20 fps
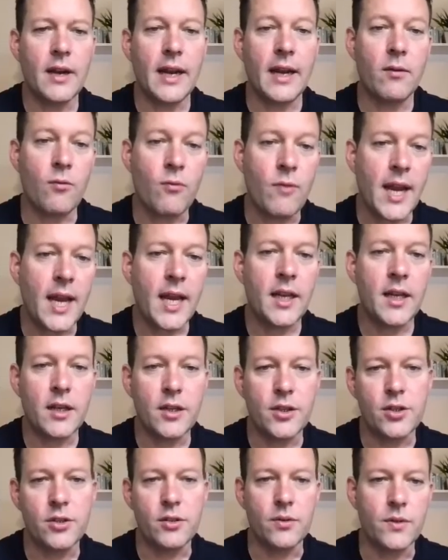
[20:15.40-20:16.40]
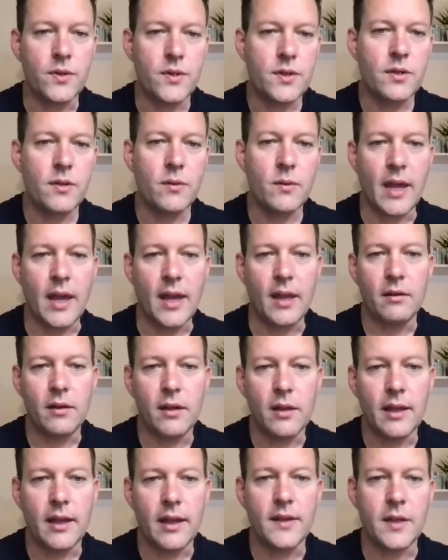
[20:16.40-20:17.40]
and rain issues that,
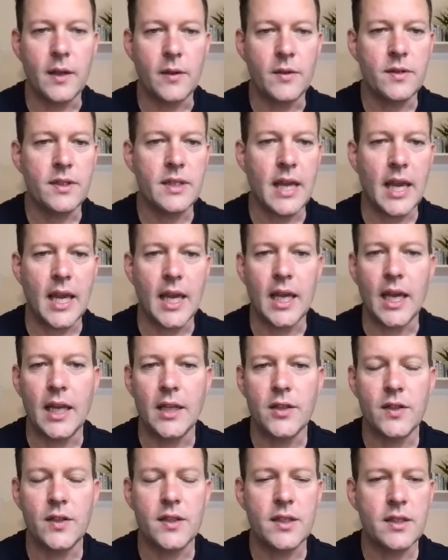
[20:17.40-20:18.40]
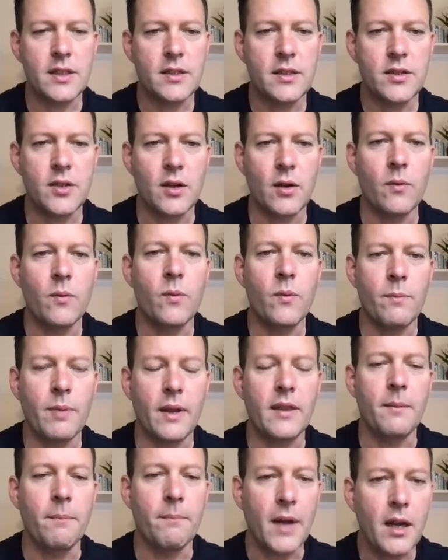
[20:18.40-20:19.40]
as I was saying,
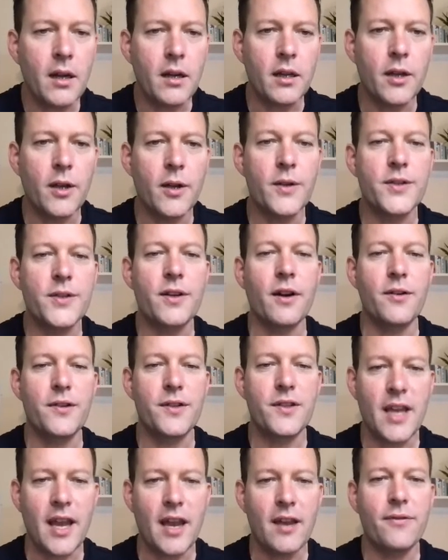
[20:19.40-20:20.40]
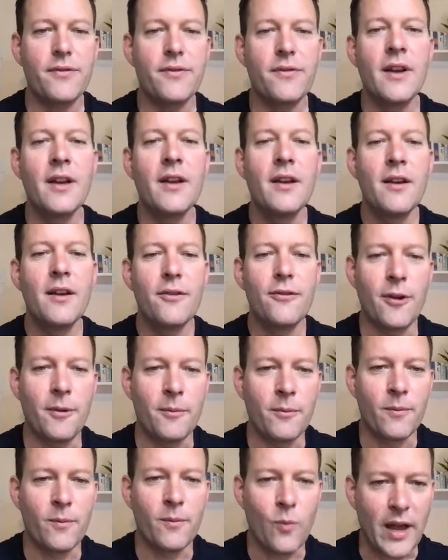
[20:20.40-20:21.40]
but the bungalows are safe
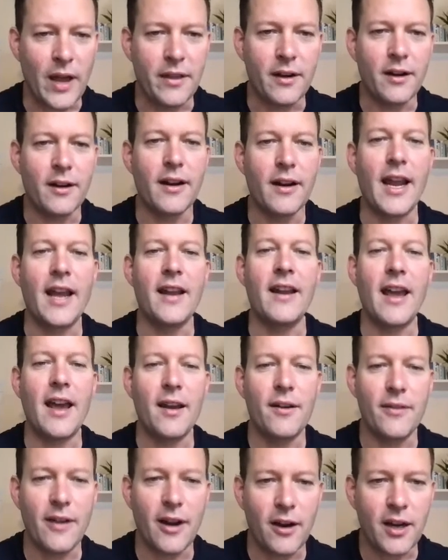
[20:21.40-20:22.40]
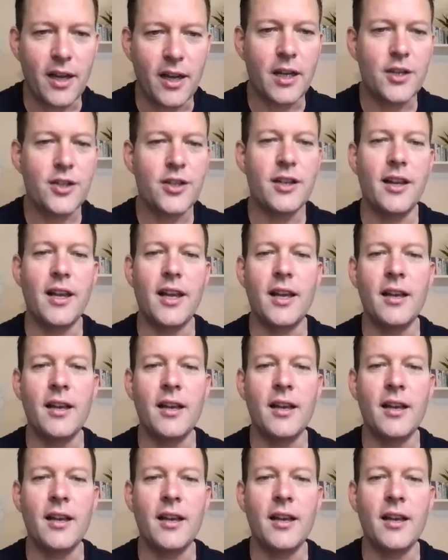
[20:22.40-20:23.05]
from weather and have air conditioning.